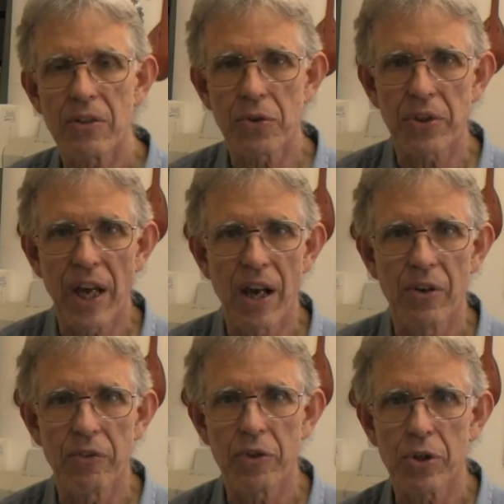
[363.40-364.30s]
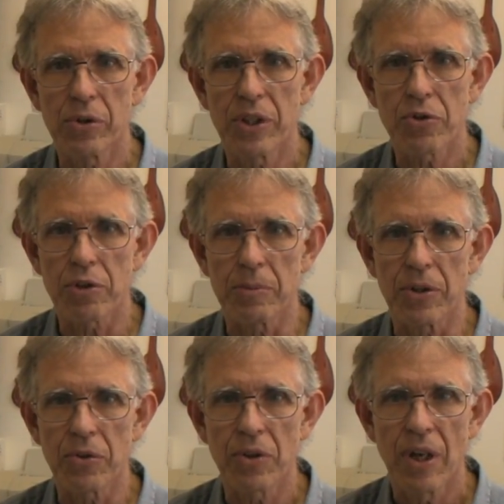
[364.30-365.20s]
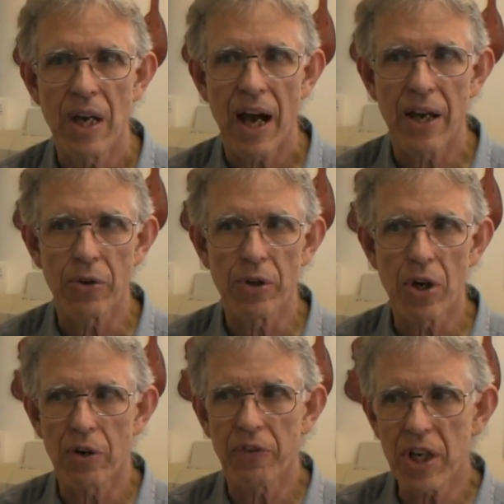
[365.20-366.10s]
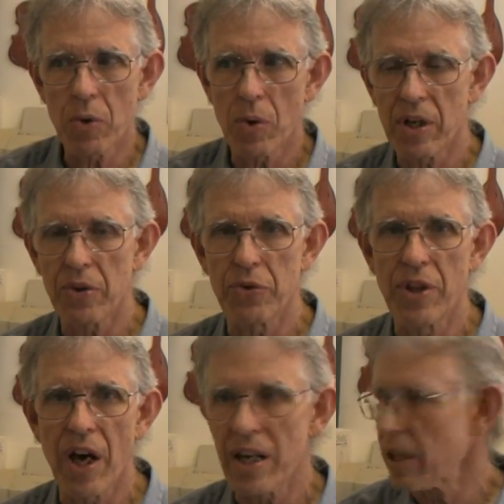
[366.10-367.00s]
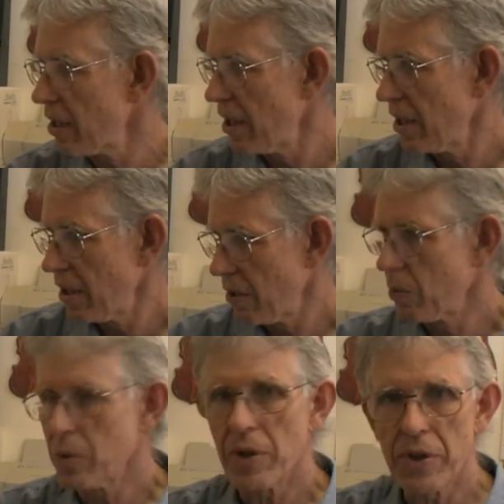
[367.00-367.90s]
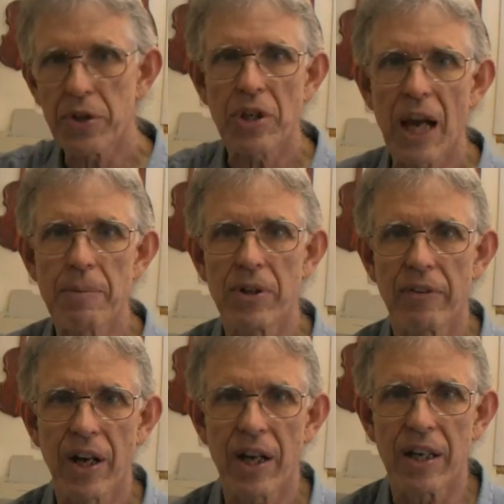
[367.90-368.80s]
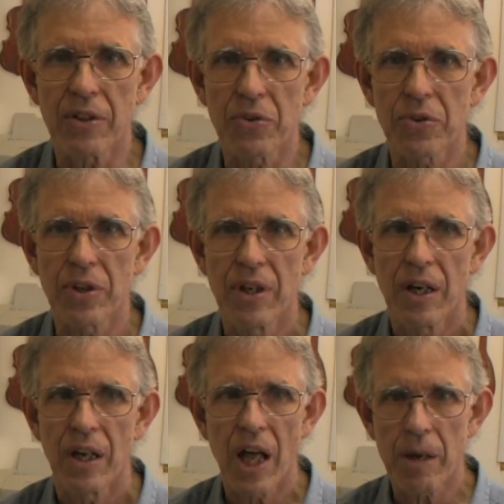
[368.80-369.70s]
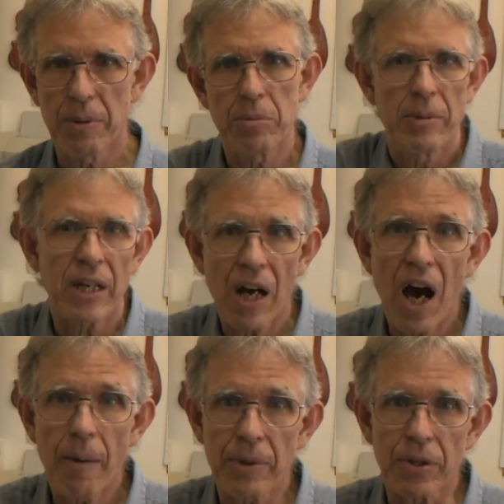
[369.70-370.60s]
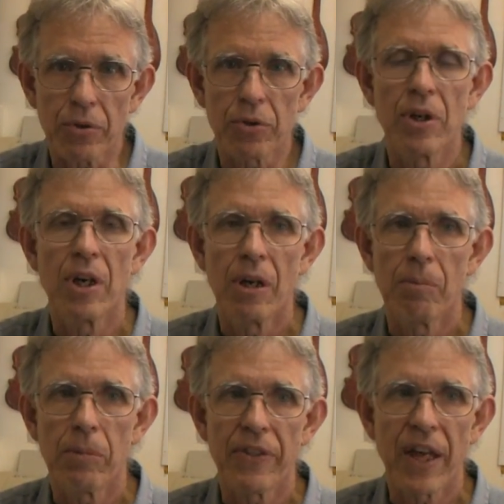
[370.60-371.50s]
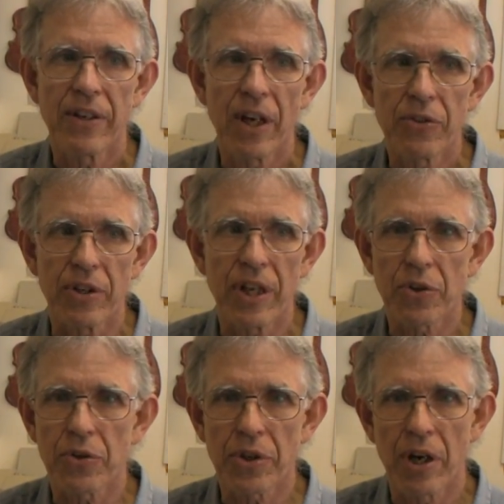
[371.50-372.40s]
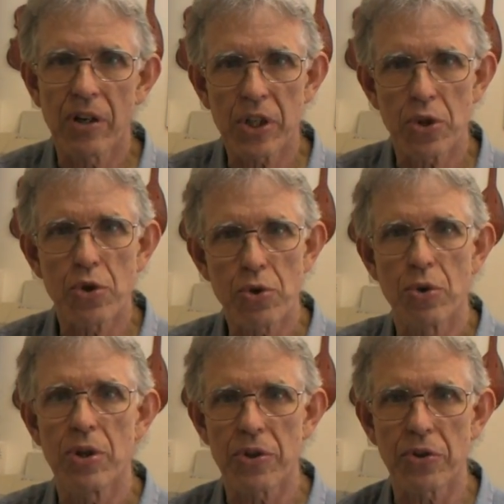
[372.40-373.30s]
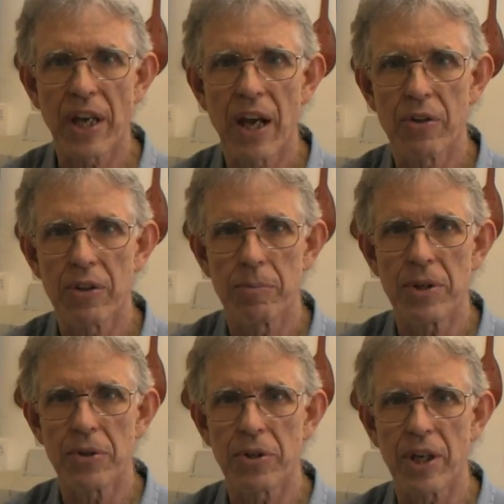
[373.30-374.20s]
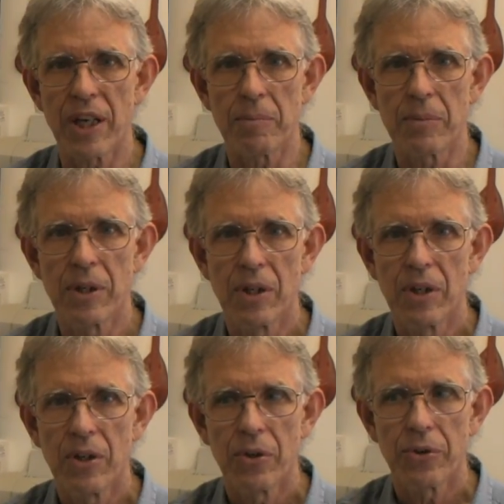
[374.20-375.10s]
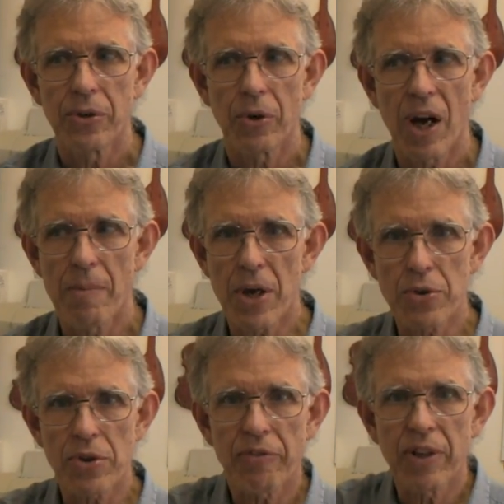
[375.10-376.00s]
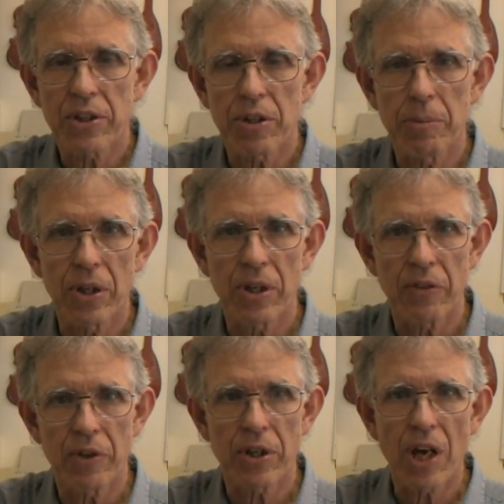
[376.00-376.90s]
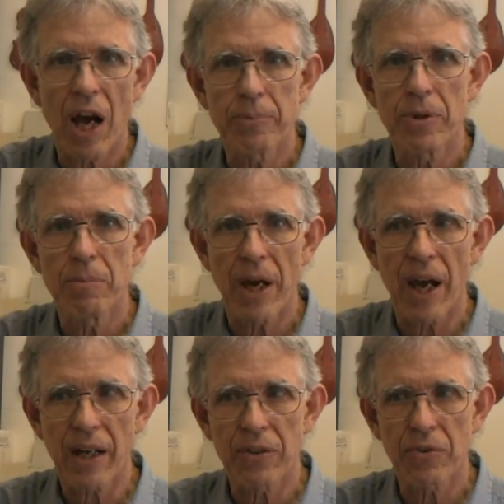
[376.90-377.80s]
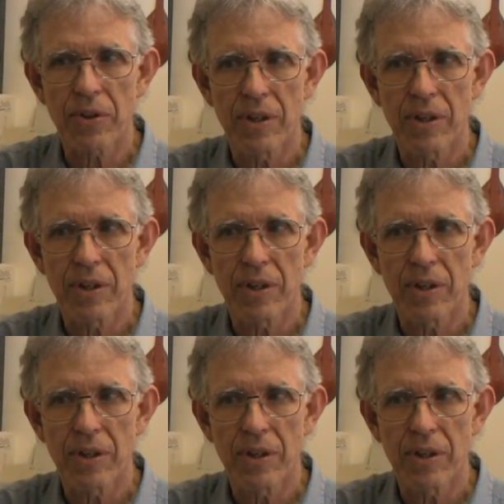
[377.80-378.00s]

the sound of the old instruments. I don't know if anyone has done it with this type of device. A lot of people make copies, but that doesn't necessarily ensure the sound to be the same. So I measure the flexibility of their tops and backs